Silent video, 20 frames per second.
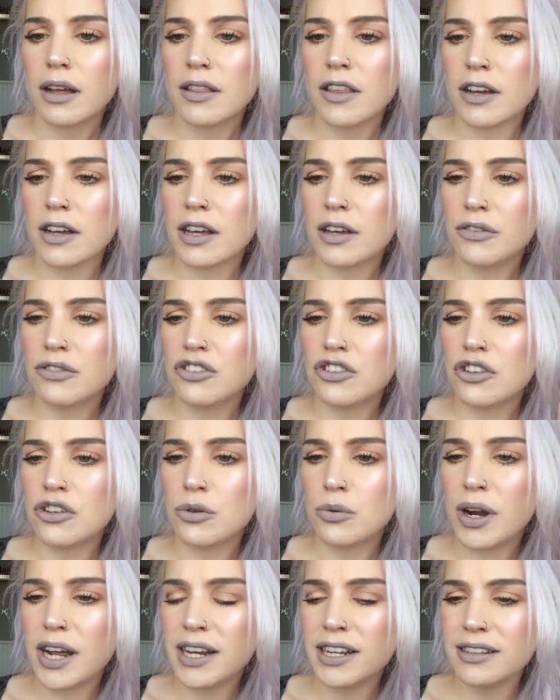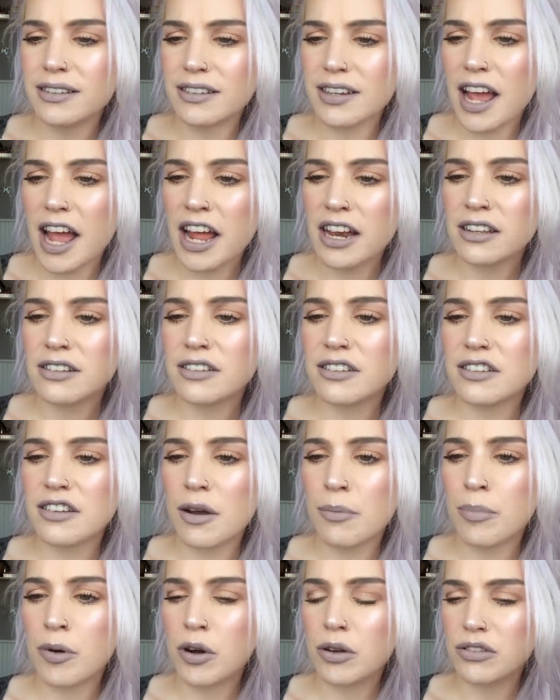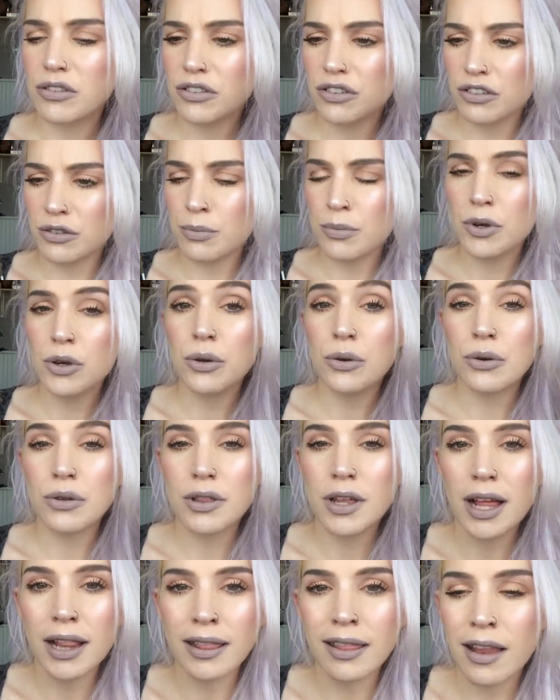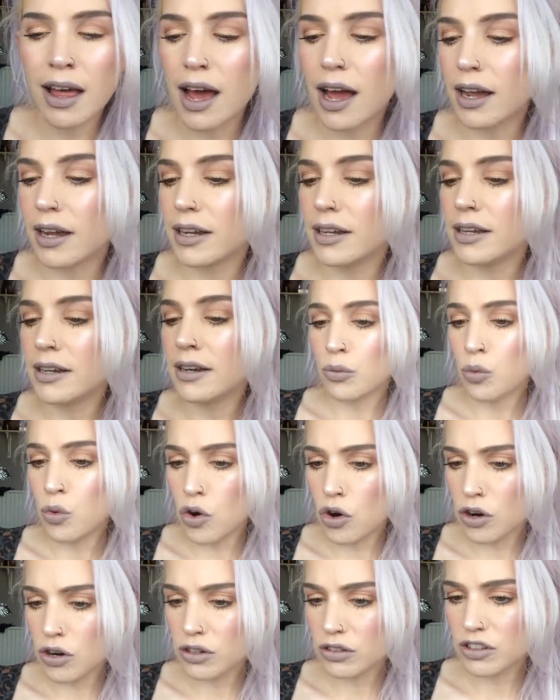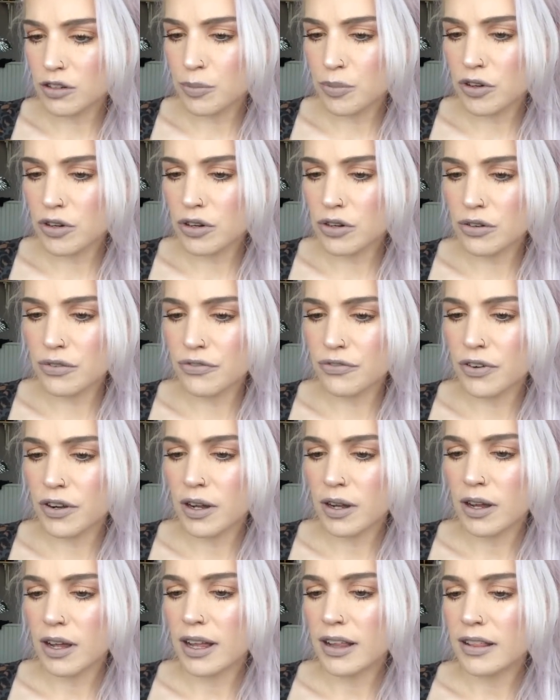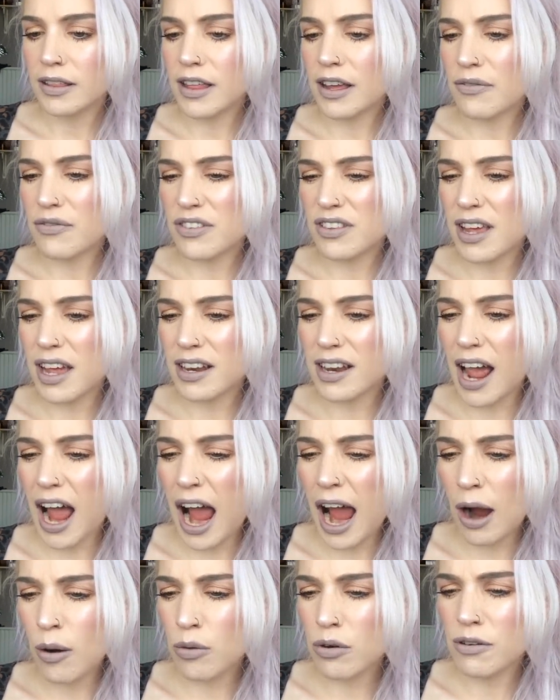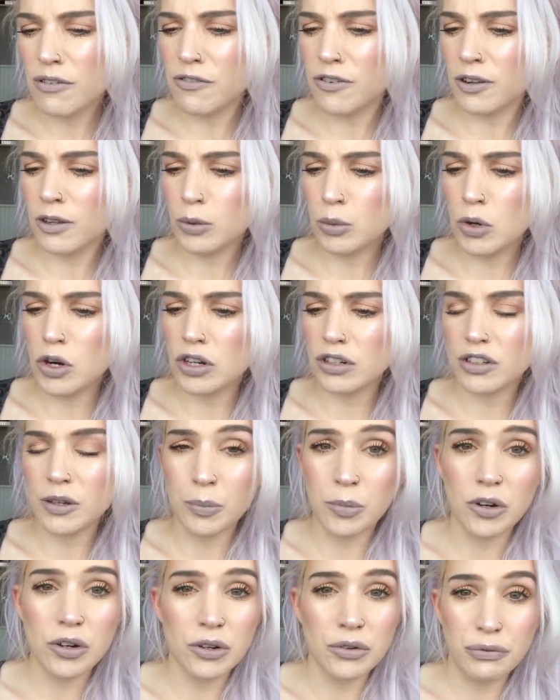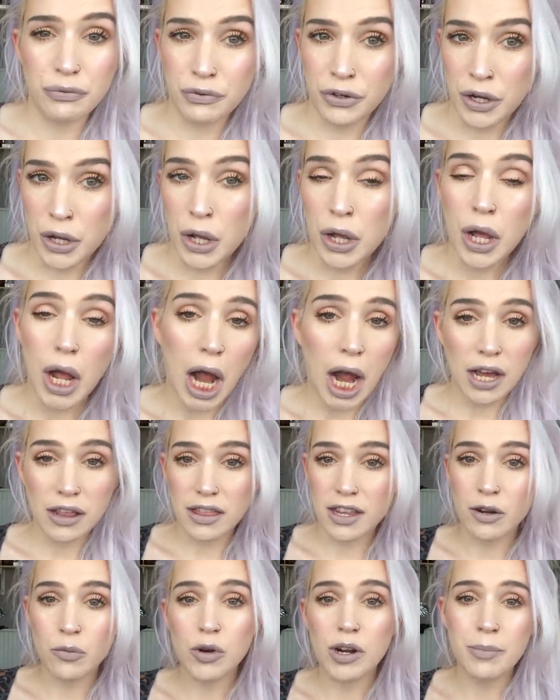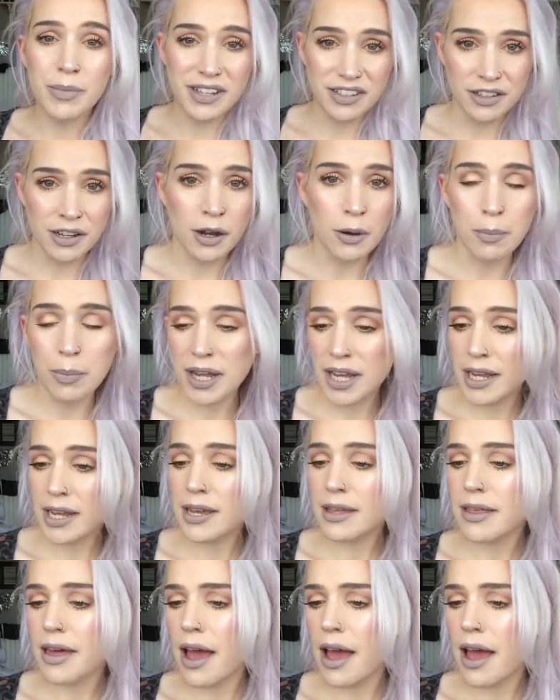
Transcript: that gives you an intense but smooth line. Waterproof, they've said our full waterproof. I think we're missing a P